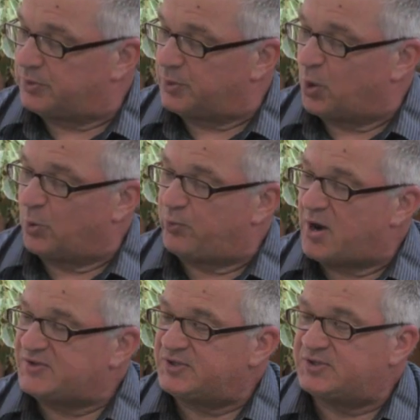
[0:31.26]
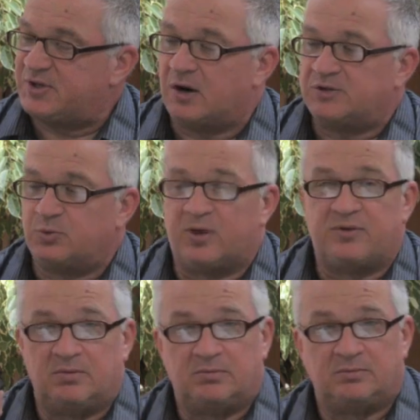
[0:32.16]
The whole process starts with
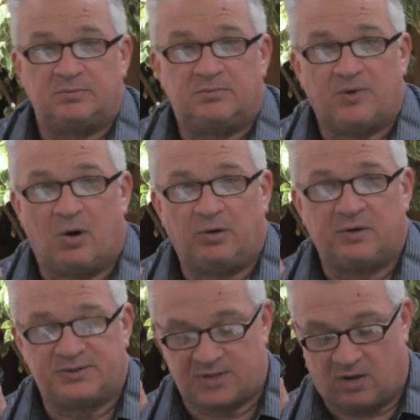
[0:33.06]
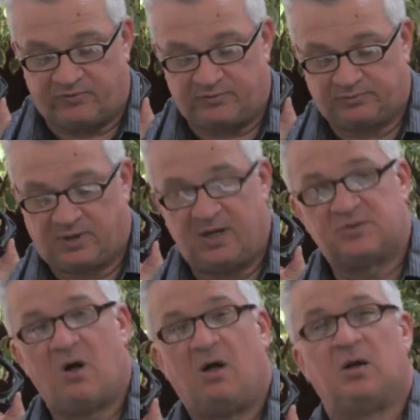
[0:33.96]
the holder itself. Okay,
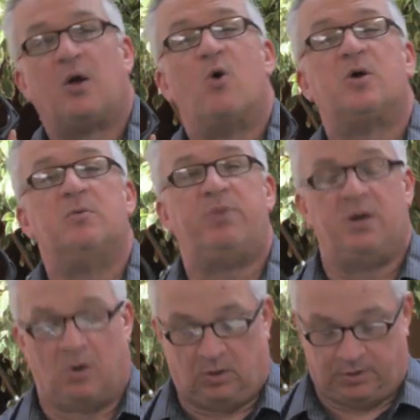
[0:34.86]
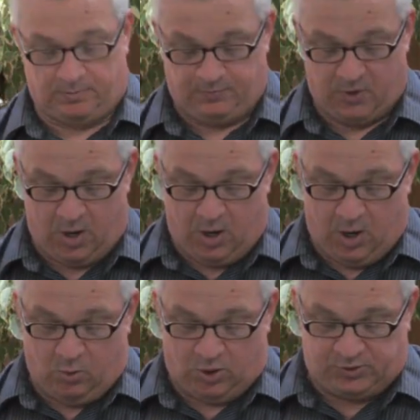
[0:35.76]
it's called a Coke and Pee holder.
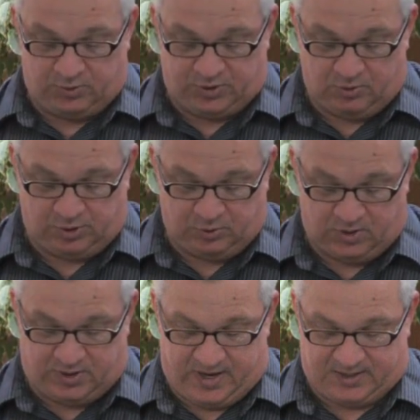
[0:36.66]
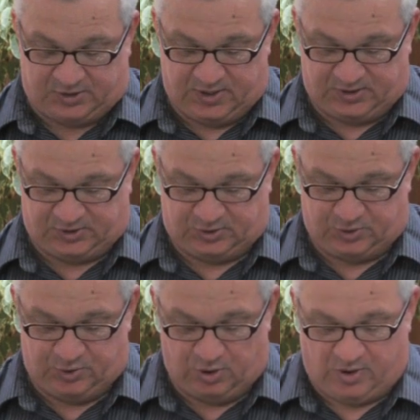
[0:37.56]
What you would do is you would attach this
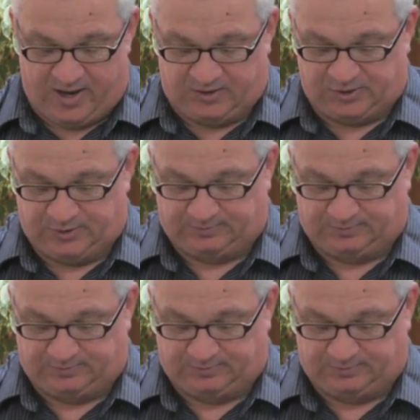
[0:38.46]
to your lens.